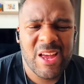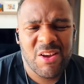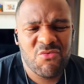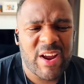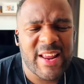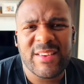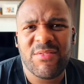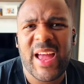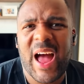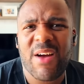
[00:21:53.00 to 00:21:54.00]

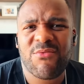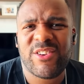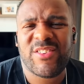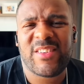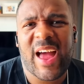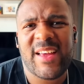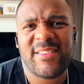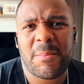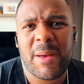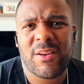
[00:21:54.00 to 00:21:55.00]
relatively average sized
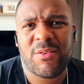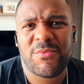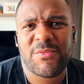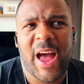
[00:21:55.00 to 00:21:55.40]
amount.